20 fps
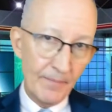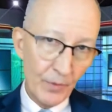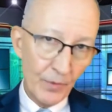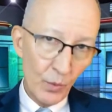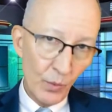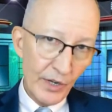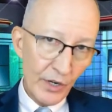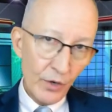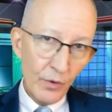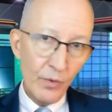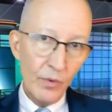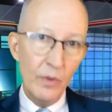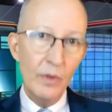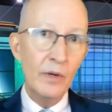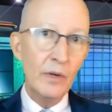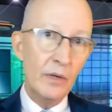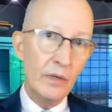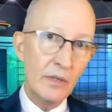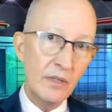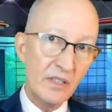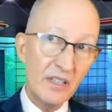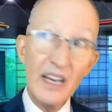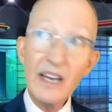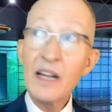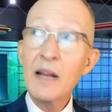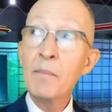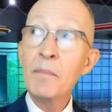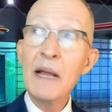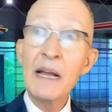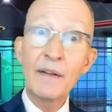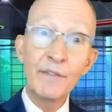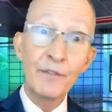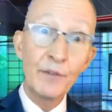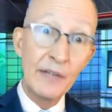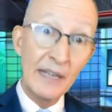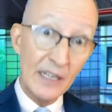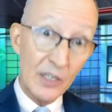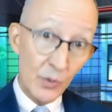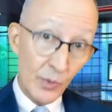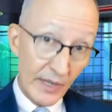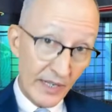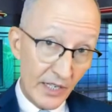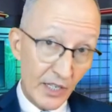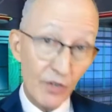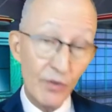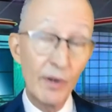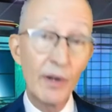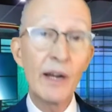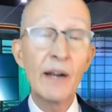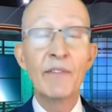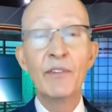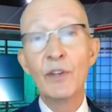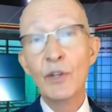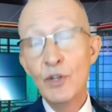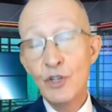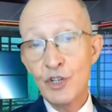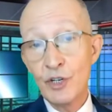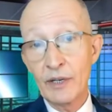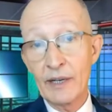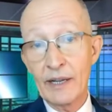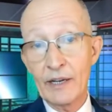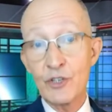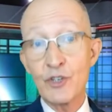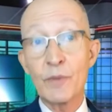When you say come back for next week's career evolution lecture,